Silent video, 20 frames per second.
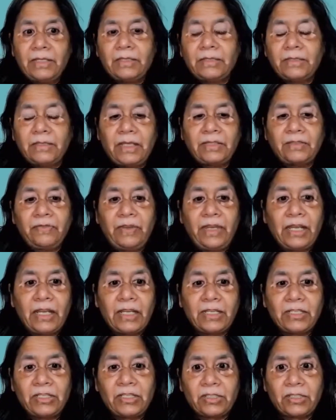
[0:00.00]
there's
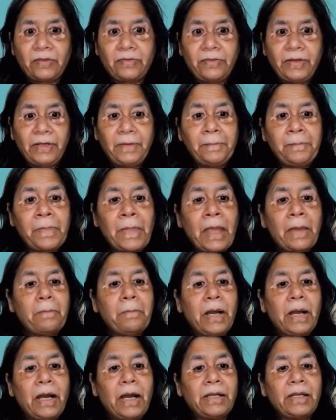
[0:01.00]
variations of it.
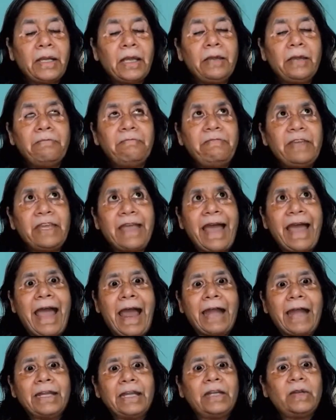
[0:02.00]
But we
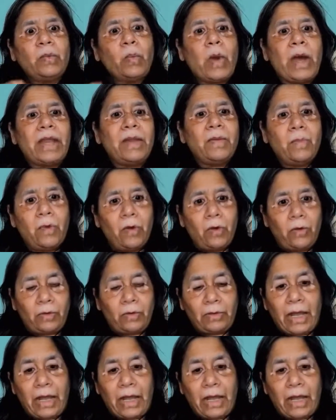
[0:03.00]
added one more.